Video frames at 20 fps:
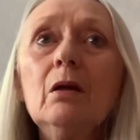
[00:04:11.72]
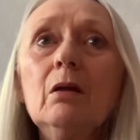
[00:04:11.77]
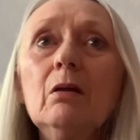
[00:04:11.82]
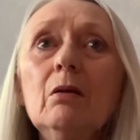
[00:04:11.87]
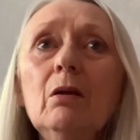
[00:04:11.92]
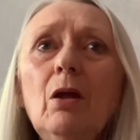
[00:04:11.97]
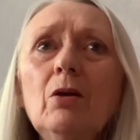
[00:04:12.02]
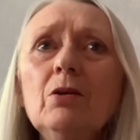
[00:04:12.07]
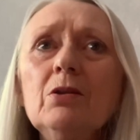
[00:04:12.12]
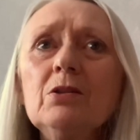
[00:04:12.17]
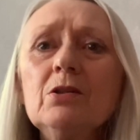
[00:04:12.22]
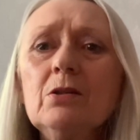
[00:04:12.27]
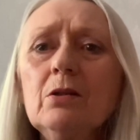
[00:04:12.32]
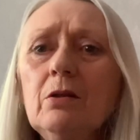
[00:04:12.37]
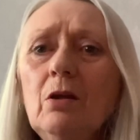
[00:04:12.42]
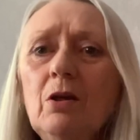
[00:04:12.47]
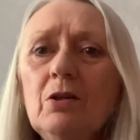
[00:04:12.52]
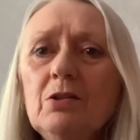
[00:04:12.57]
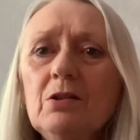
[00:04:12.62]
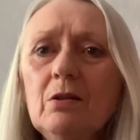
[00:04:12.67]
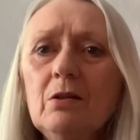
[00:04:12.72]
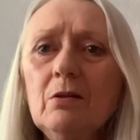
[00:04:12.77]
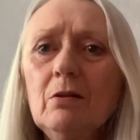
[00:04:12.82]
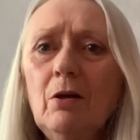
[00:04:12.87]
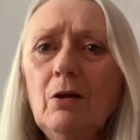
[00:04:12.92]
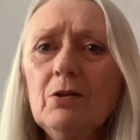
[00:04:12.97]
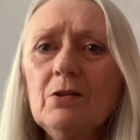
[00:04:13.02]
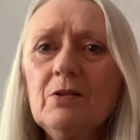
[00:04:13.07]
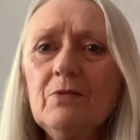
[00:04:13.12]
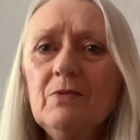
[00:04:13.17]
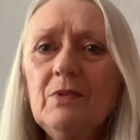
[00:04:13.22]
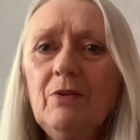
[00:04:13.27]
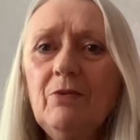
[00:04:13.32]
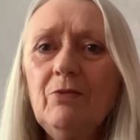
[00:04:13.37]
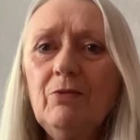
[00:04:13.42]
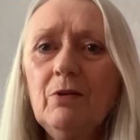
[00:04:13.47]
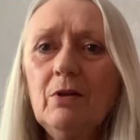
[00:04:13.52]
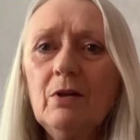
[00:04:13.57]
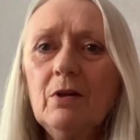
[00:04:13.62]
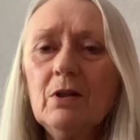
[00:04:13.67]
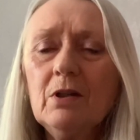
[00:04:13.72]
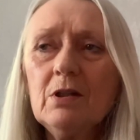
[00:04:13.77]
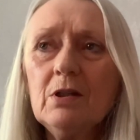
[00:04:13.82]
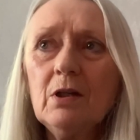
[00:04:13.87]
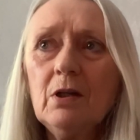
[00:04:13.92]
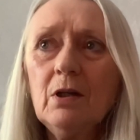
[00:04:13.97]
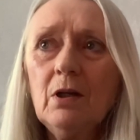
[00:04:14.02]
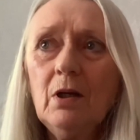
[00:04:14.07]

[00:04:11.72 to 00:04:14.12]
Lots and lots of different